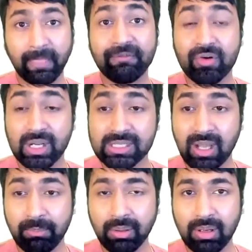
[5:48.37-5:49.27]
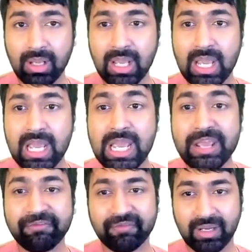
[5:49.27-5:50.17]
For example,
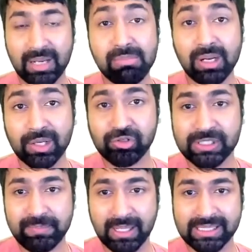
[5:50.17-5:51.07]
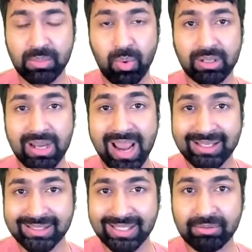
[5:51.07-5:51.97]
if a malicious party 1
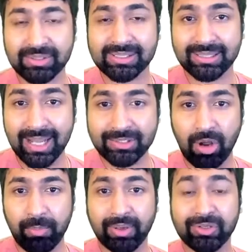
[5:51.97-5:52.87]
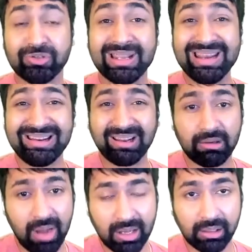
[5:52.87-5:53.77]
executes the select operation
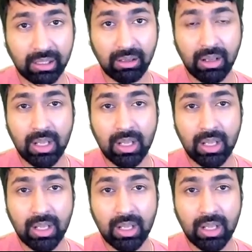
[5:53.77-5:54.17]
incorrectly,